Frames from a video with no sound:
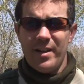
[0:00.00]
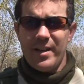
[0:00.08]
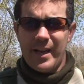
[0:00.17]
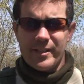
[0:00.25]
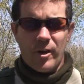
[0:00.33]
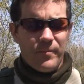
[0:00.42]

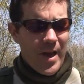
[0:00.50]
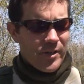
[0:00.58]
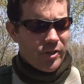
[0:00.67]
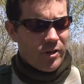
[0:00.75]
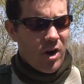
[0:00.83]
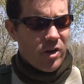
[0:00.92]
That's how
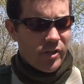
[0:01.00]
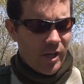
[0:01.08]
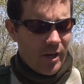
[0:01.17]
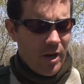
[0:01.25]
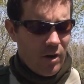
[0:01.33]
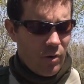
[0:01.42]
fast your car is
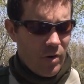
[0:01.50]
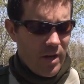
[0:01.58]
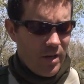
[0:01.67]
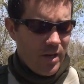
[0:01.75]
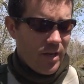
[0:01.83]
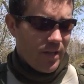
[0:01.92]
going to go.
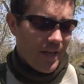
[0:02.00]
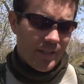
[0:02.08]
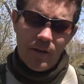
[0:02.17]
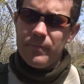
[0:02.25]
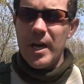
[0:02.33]
That's how